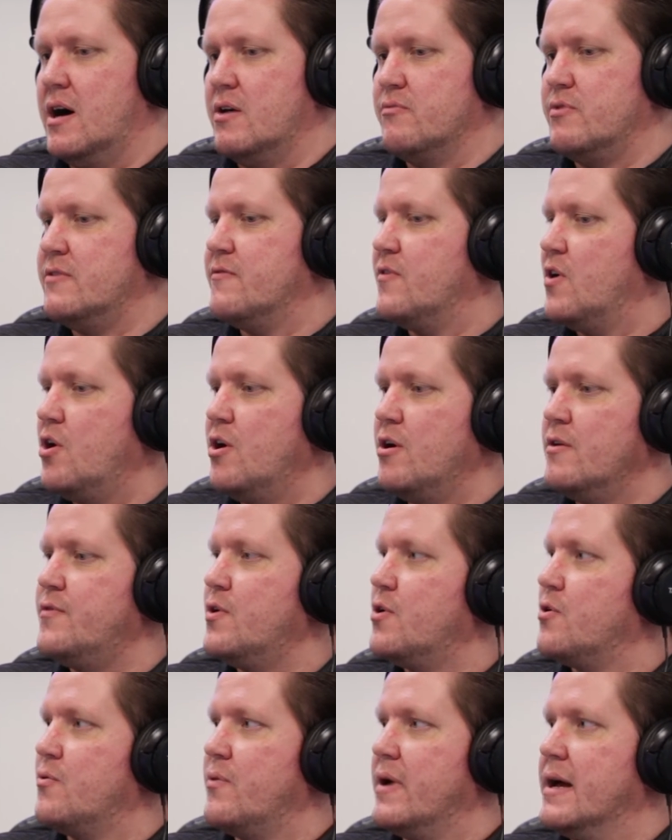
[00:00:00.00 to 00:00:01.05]
revolve
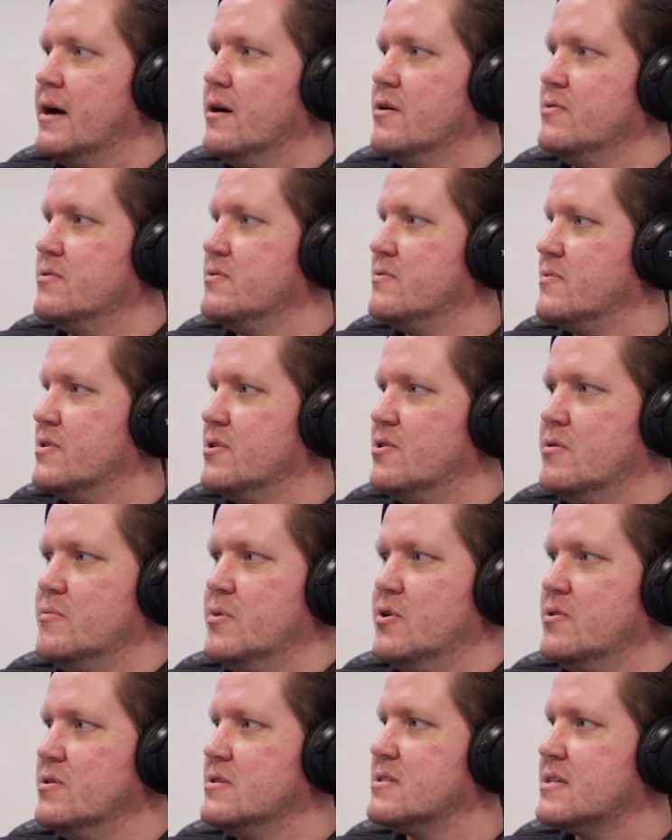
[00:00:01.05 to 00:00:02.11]
around the
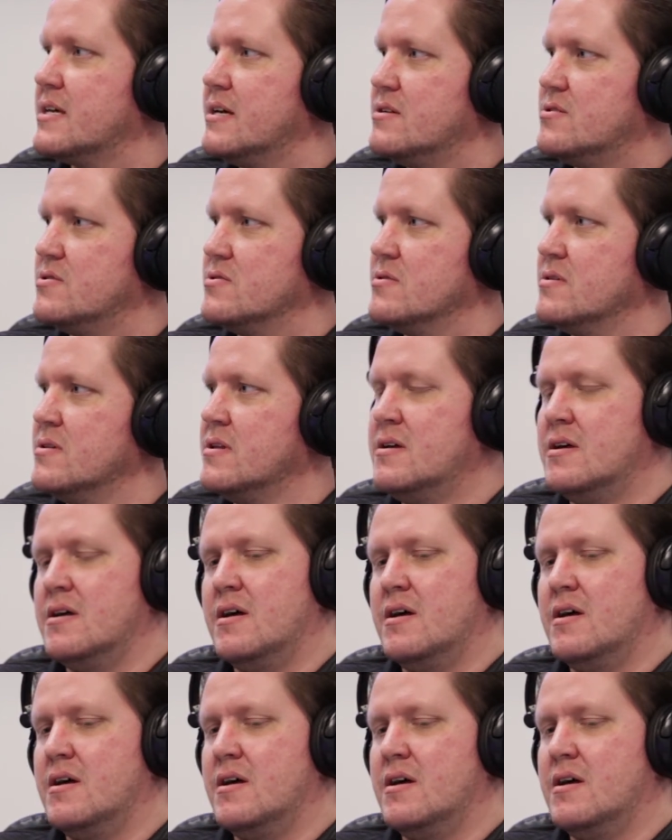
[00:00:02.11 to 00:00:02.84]
homeowner's schedule.